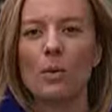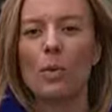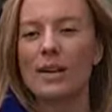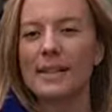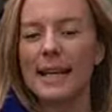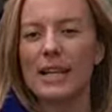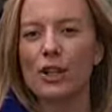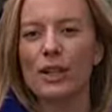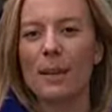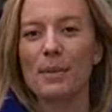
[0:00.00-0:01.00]
While sea
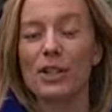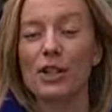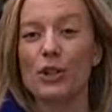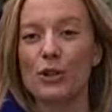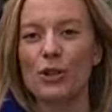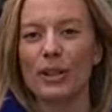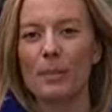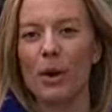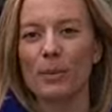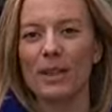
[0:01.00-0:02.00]
cucumbers are hugely
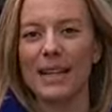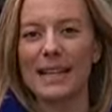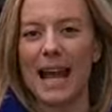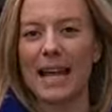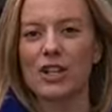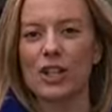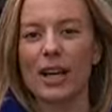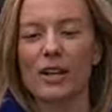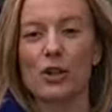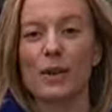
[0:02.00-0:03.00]
popular in Asian
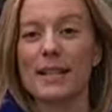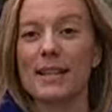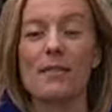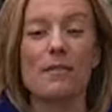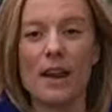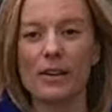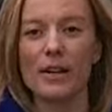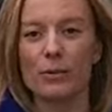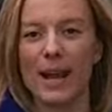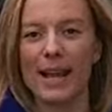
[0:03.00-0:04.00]
countries, they're
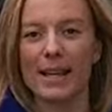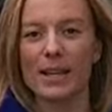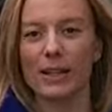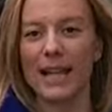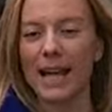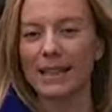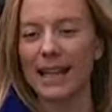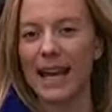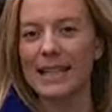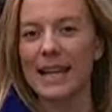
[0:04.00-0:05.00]
very rare here in
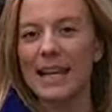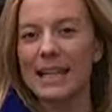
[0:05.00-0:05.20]
Adelaide.